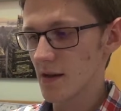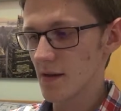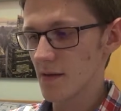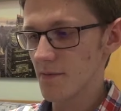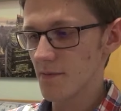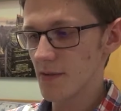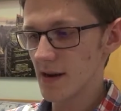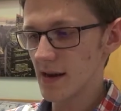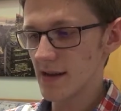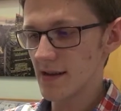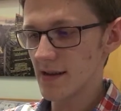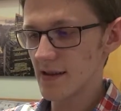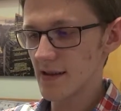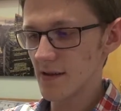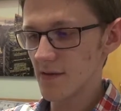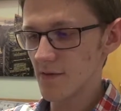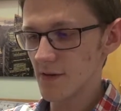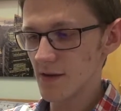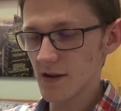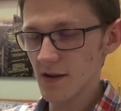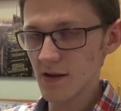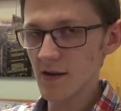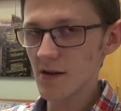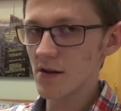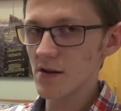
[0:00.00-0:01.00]
But
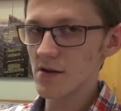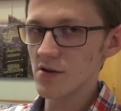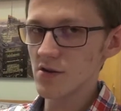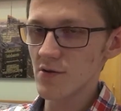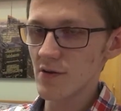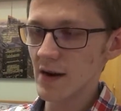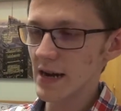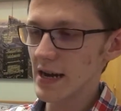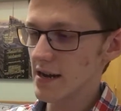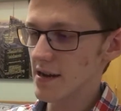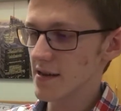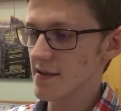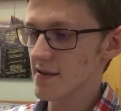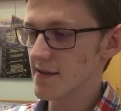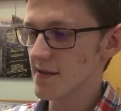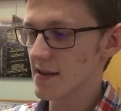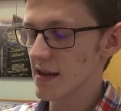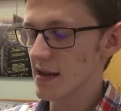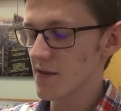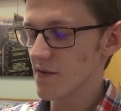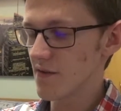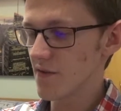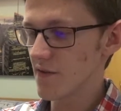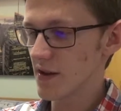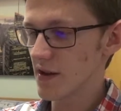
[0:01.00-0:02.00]
with the contract and
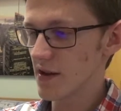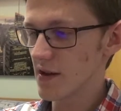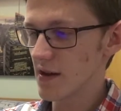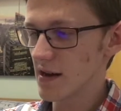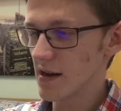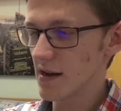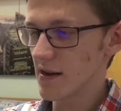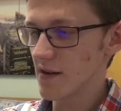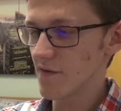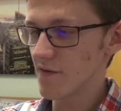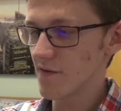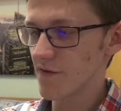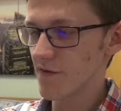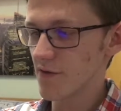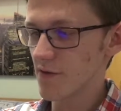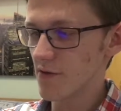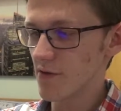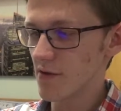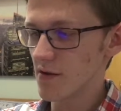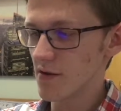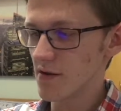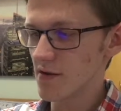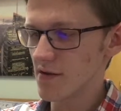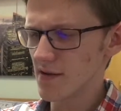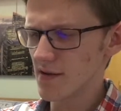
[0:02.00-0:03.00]
stuff, he got it
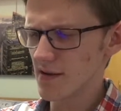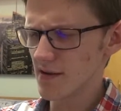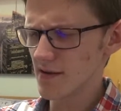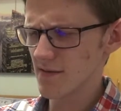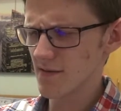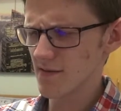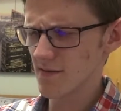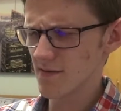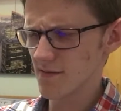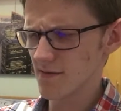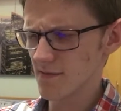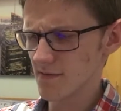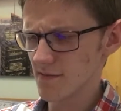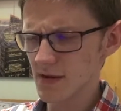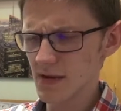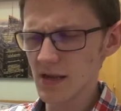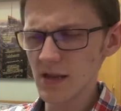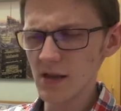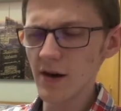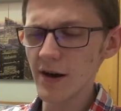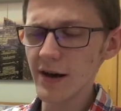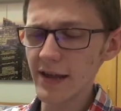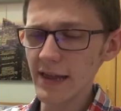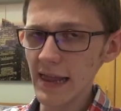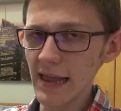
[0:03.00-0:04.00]
for a
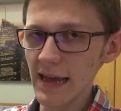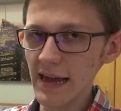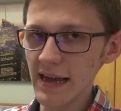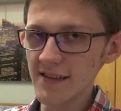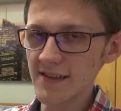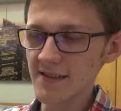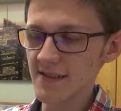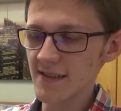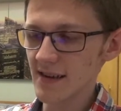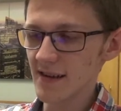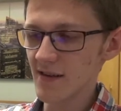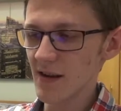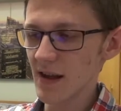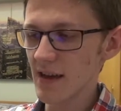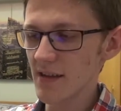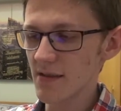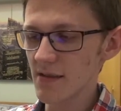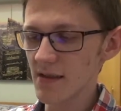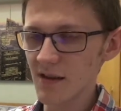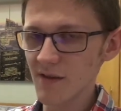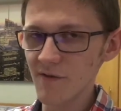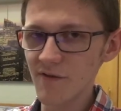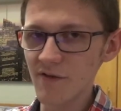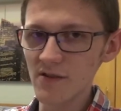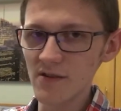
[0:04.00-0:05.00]
lot less, and I
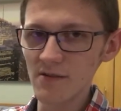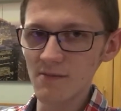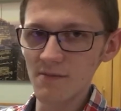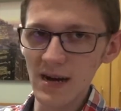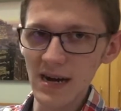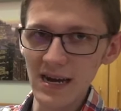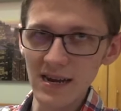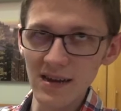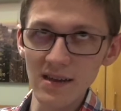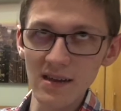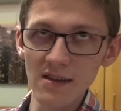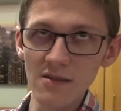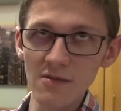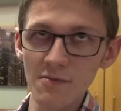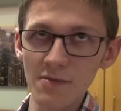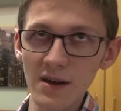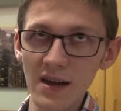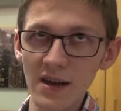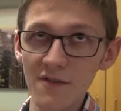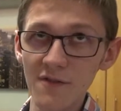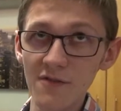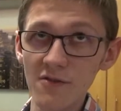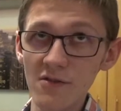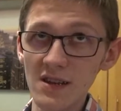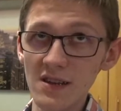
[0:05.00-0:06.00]
think for the money you
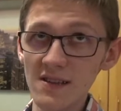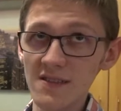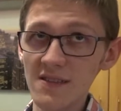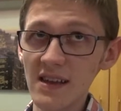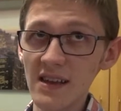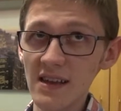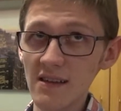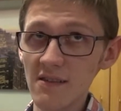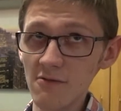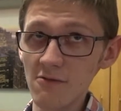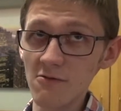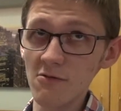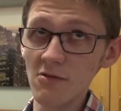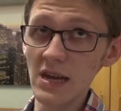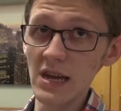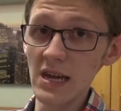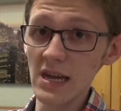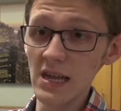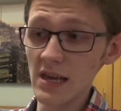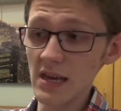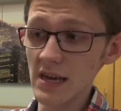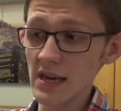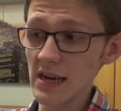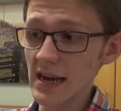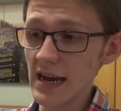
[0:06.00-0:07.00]
paid for it is
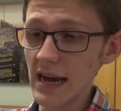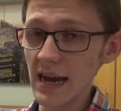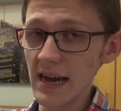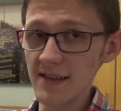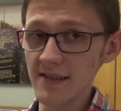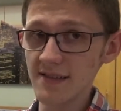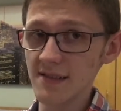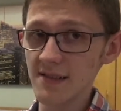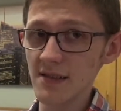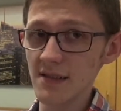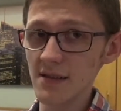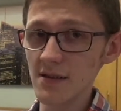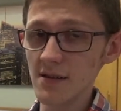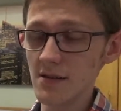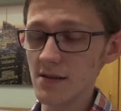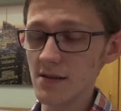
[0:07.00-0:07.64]
really a nice deal.